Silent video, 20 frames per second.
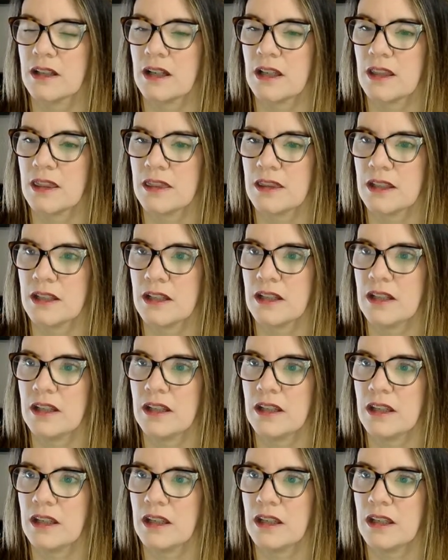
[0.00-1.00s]
I
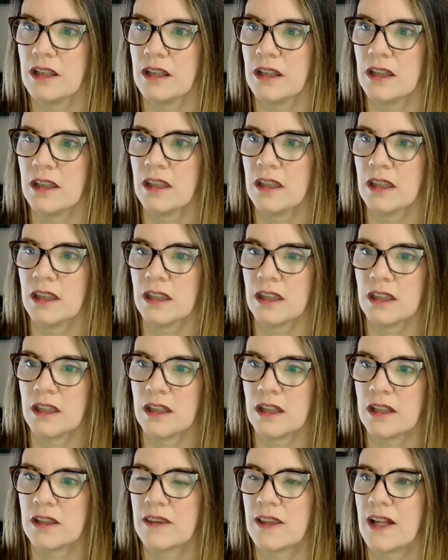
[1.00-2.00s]

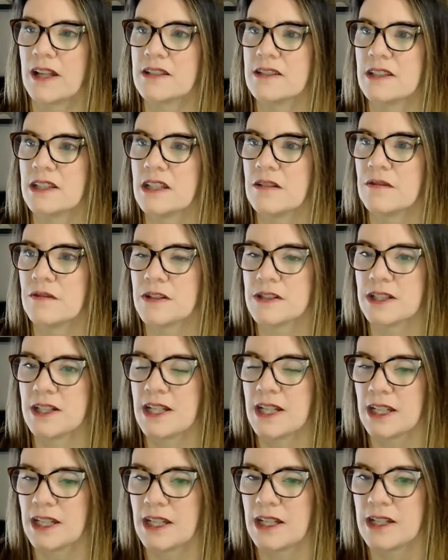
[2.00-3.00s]
think that's it for
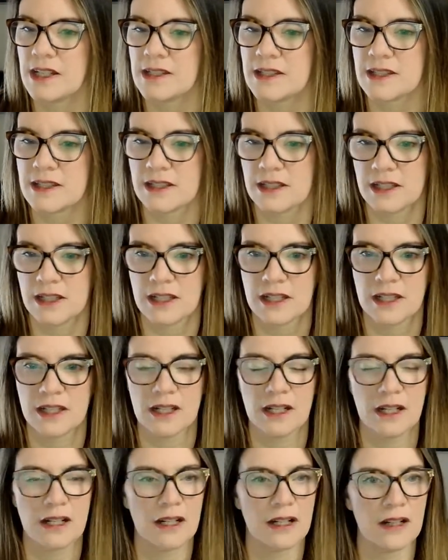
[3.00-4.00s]
today, guys.
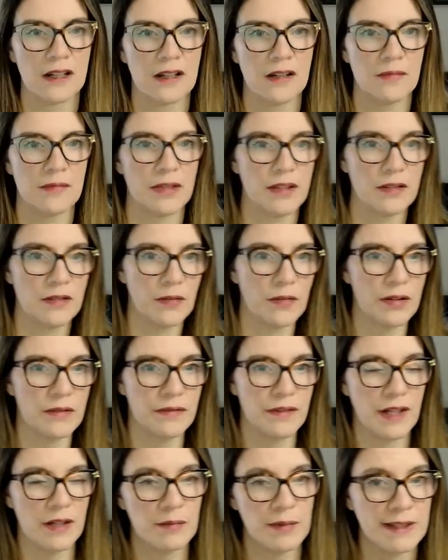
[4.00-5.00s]
You know where to
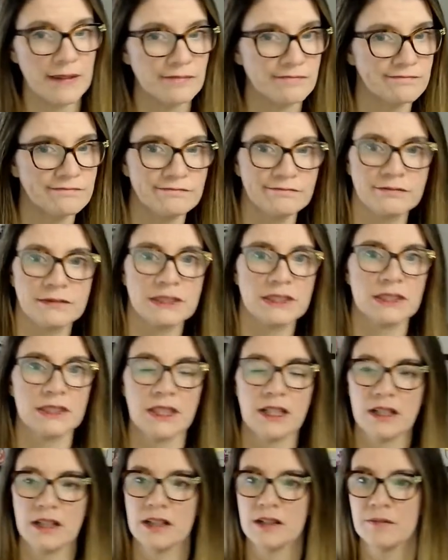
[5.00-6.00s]
find me.
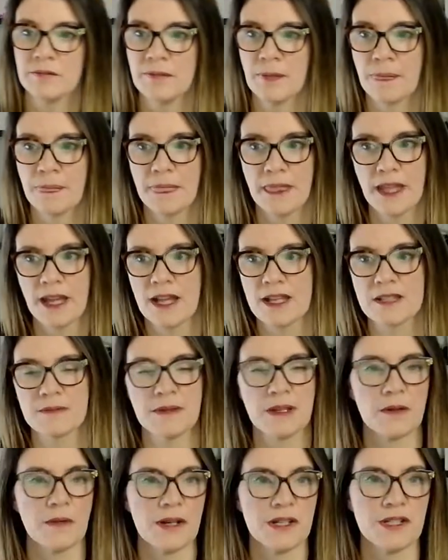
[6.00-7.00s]
Ask
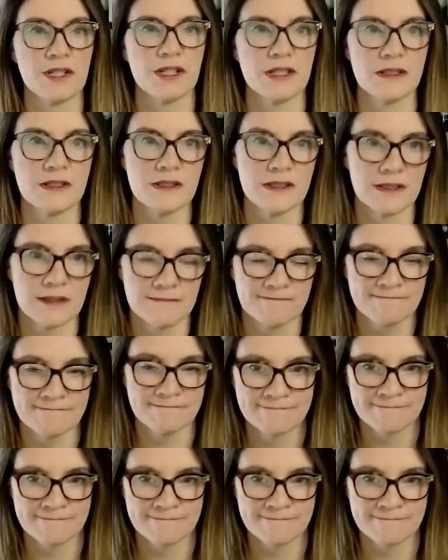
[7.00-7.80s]
me questions.